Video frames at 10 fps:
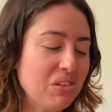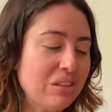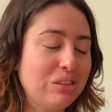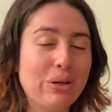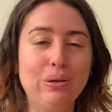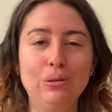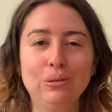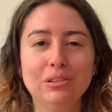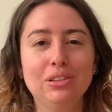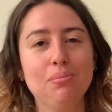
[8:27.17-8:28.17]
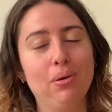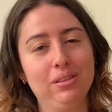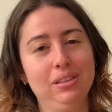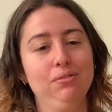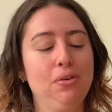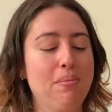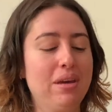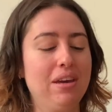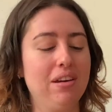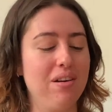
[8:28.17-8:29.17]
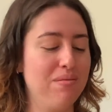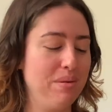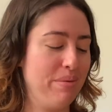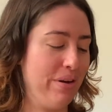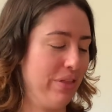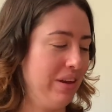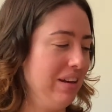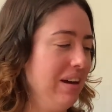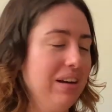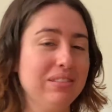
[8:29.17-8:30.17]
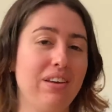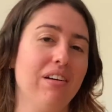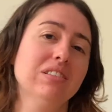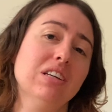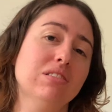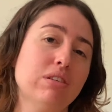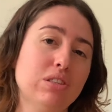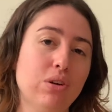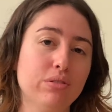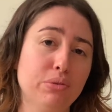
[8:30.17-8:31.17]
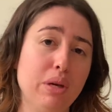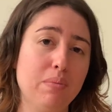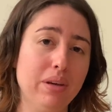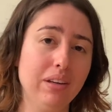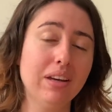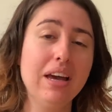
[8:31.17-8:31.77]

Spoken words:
So she bought it for me on my birthday, and yeah, Sunrise on the Reaping.